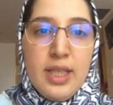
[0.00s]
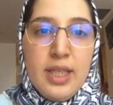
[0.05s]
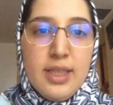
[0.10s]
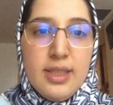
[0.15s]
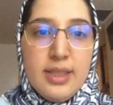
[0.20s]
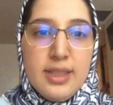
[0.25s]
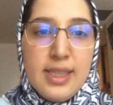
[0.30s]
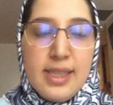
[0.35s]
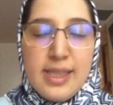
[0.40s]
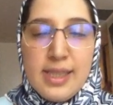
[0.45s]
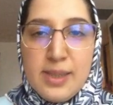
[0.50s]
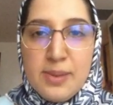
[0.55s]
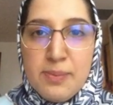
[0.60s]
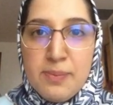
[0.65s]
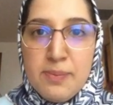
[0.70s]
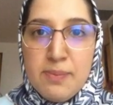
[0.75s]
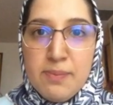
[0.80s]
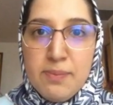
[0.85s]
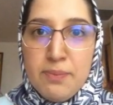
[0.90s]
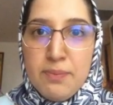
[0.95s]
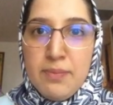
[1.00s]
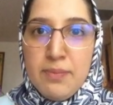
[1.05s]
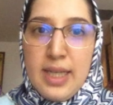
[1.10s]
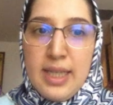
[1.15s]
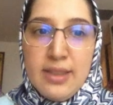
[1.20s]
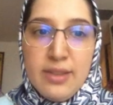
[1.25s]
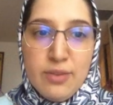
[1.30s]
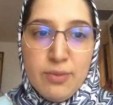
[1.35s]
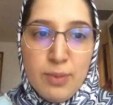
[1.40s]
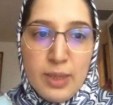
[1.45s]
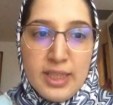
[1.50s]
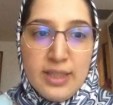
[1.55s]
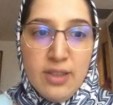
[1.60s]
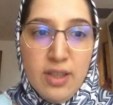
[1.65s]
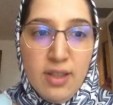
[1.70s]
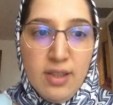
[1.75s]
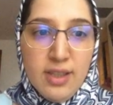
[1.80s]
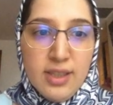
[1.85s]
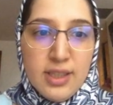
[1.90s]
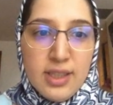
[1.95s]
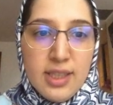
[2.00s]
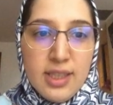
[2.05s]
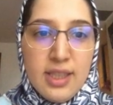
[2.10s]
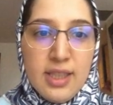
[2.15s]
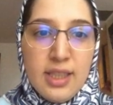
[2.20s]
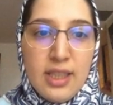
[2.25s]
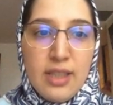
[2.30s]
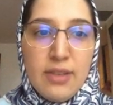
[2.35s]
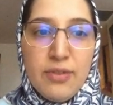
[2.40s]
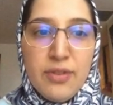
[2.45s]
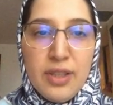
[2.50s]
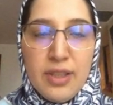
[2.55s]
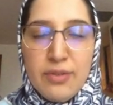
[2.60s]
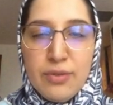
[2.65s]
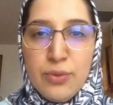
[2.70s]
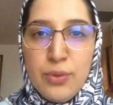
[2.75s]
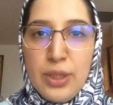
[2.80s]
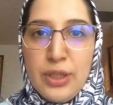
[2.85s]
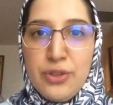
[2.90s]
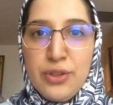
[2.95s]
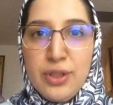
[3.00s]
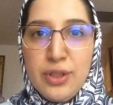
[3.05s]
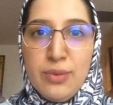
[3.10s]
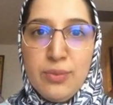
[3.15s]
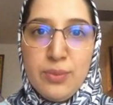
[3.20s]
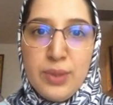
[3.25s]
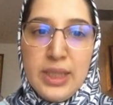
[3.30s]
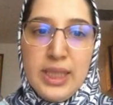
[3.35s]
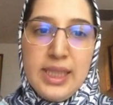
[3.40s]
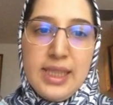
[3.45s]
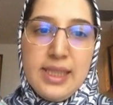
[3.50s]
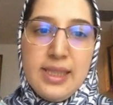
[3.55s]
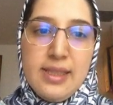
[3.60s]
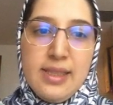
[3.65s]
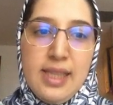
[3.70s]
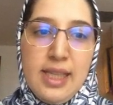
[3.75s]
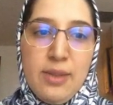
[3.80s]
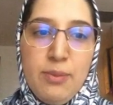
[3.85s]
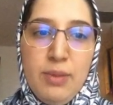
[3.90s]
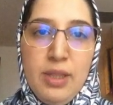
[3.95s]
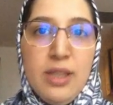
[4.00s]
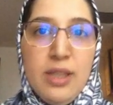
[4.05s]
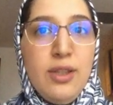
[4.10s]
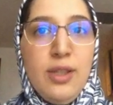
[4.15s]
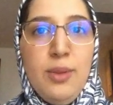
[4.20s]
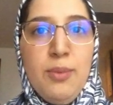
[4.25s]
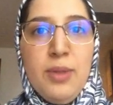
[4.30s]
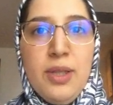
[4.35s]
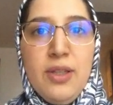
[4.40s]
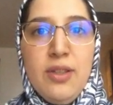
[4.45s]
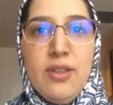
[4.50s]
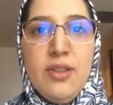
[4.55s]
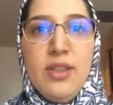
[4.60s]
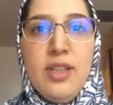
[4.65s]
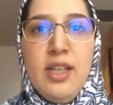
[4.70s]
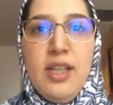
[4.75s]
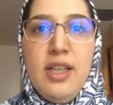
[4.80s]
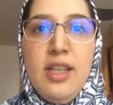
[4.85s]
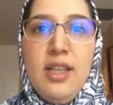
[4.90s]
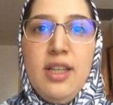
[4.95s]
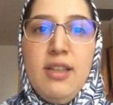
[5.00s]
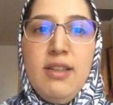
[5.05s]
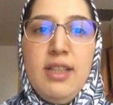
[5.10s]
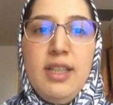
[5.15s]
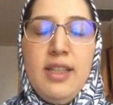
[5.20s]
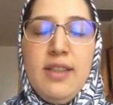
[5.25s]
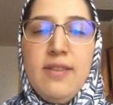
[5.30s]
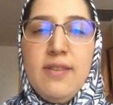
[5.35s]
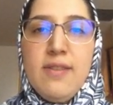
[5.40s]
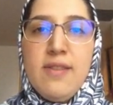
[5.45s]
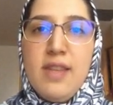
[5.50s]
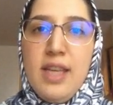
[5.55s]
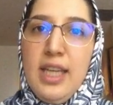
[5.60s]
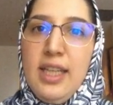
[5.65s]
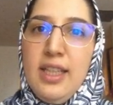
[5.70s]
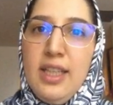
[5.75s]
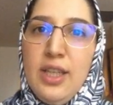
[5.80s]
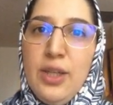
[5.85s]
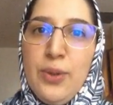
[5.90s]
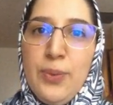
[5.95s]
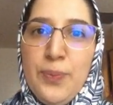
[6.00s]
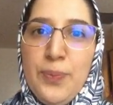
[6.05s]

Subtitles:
this is end of my talk. If you have questions, please send me an email, and thank you.